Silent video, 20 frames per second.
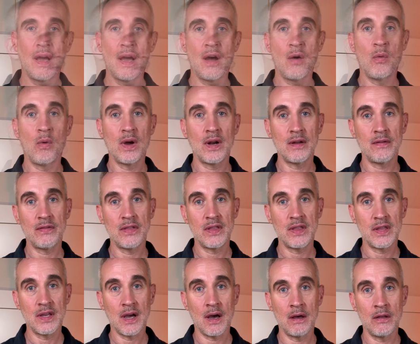One of
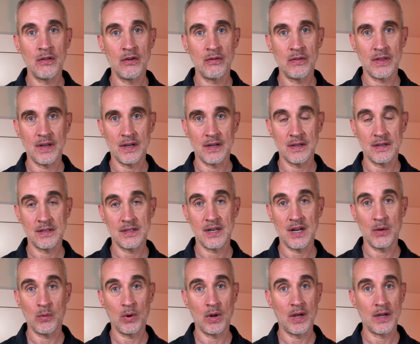the other things that I
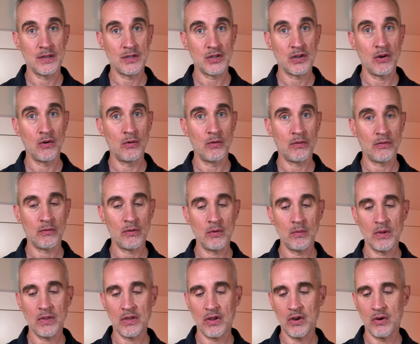would like to go through
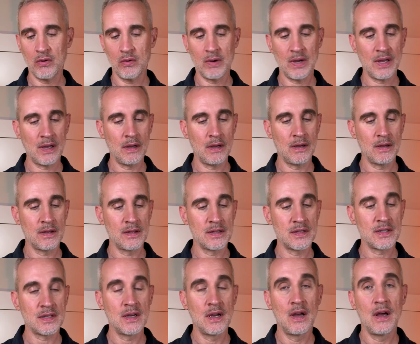with you
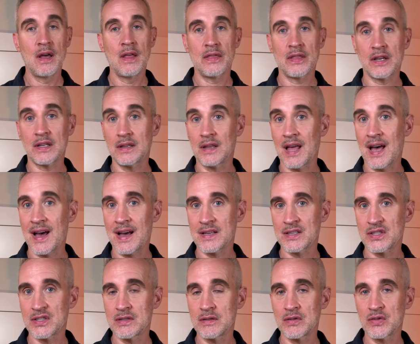is the
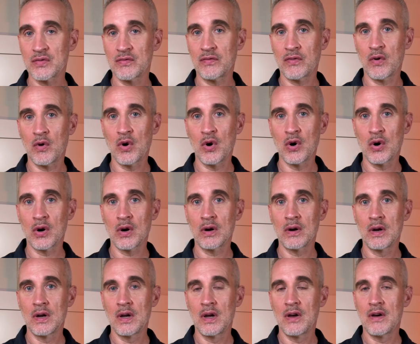glasses for
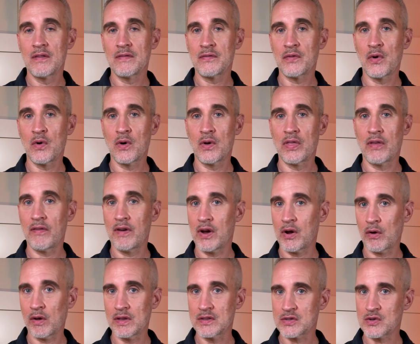the
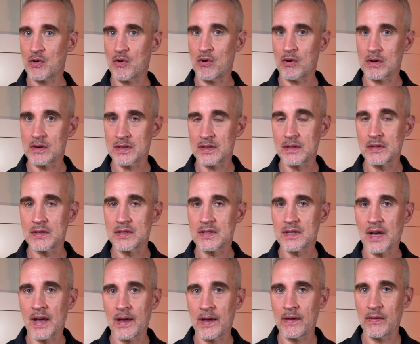various courses
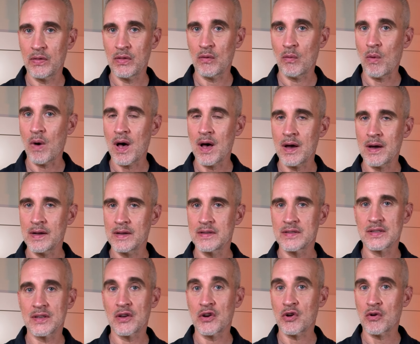and the
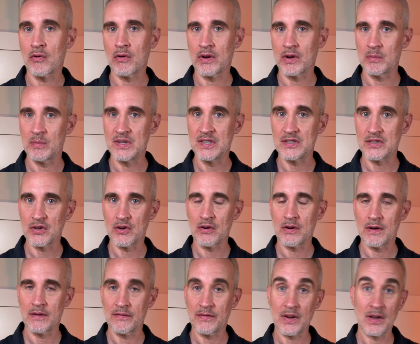wines that are going to be
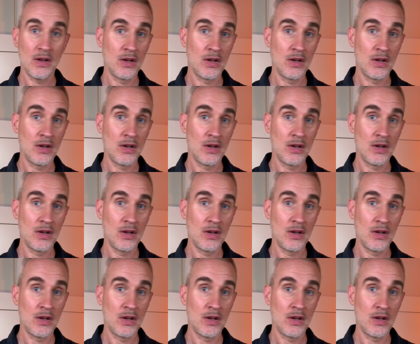served